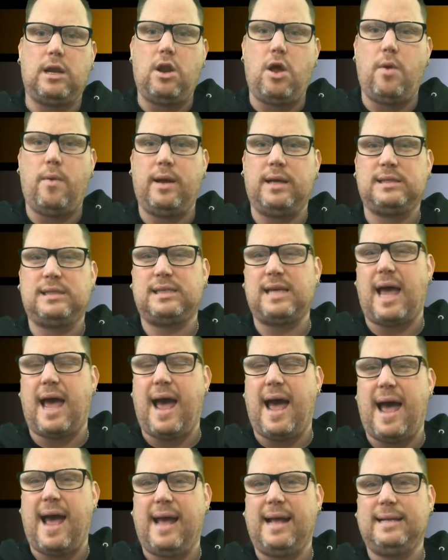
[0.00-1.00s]
Lewis
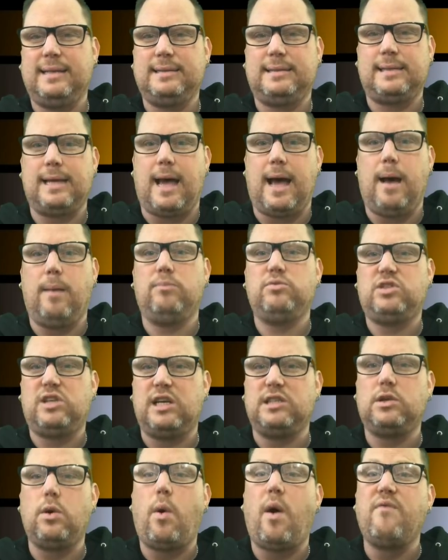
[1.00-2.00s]
and
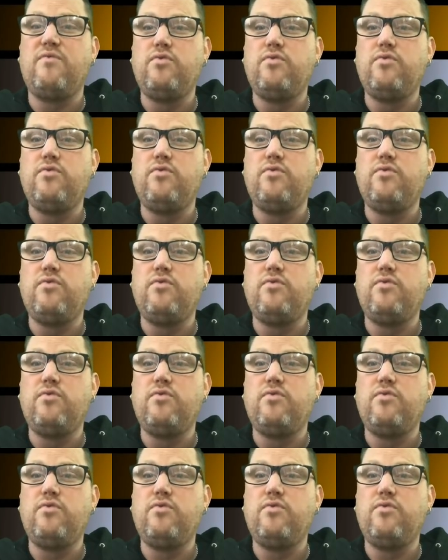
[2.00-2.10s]
Chisnell.